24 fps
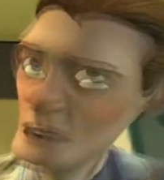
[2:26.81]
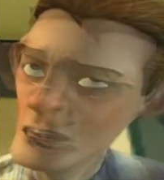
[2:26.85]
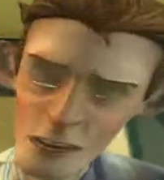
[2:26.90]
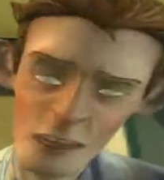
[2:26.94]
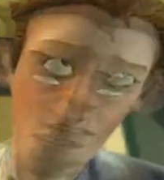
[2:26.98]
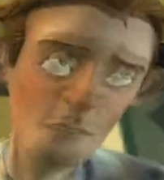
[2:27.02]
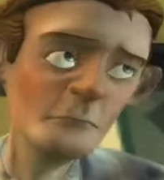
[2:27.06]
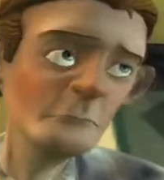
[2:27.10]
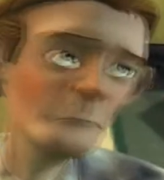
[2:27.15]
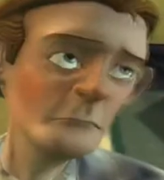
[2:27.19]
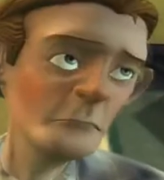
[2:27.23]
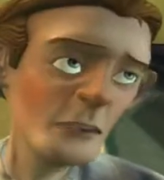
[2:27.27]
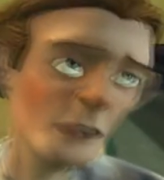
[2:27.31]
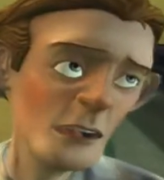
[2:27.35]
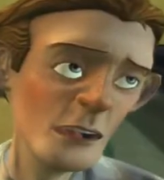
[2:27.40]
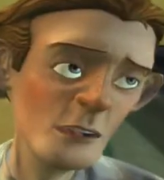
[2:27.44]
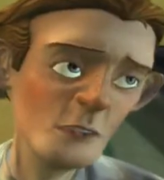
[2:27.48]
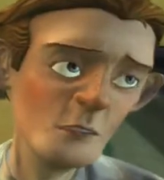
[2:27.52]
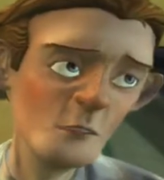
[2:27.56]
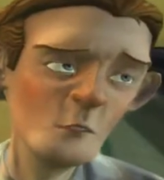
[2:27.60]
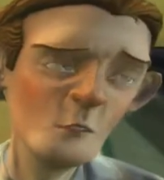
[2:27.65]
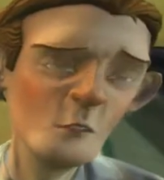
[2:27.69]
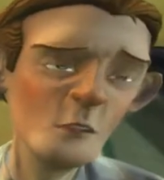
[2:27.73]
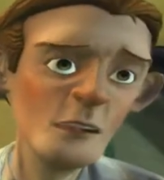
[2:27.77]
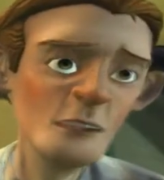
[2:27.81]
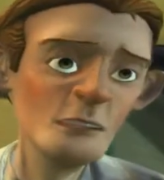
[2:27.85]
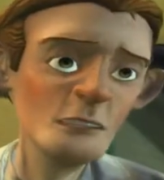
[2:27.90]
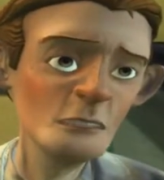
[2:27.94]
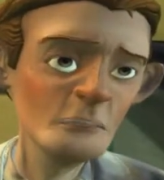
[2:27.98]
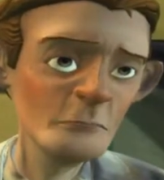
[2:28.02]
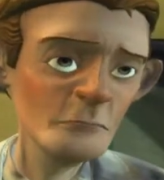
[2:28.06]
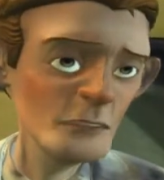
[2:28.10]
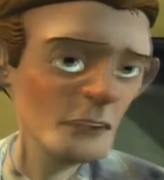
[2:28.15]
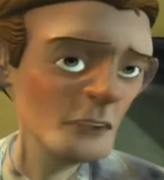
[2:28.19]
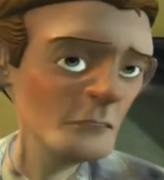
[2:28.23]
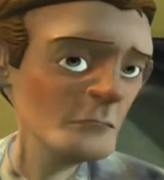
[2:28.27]
I'll be oh, right God. back, and
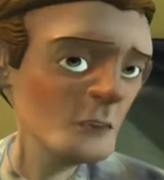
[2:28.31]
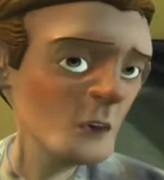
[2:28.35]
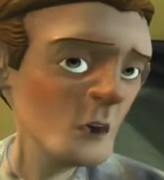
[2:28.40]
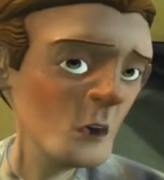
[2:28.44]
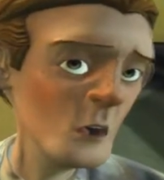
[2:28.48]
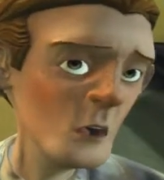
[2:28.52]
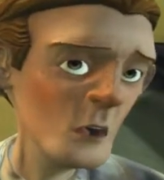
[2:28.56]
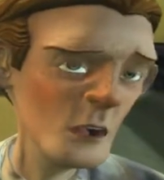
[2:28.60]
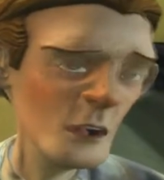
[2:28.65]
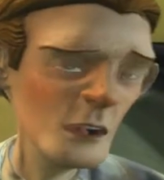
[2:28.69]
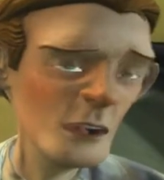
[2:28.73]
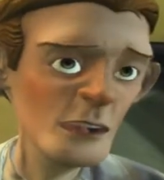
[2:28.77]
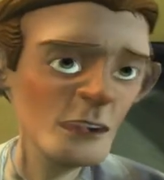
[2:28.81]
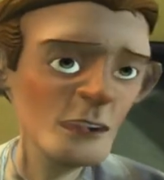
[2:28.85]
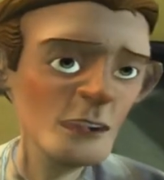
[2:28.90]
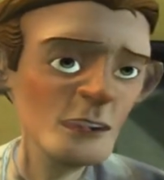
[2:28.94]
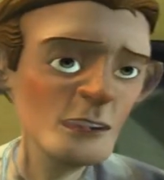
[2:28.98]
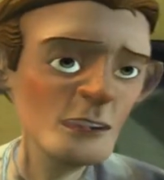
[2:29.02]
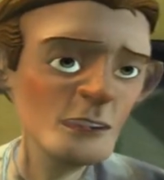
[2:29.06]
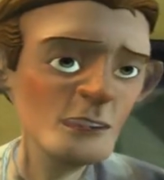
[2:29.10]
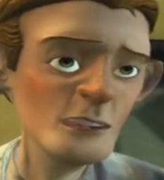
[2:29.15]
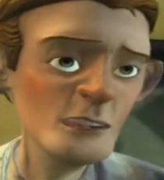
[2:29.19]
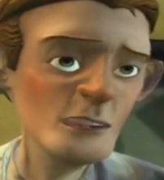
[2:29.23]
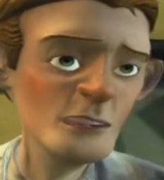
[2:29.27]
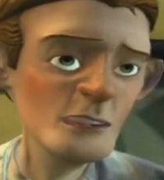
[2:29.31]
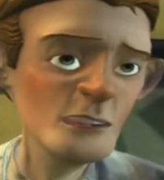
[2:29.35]
we can try this all over and again.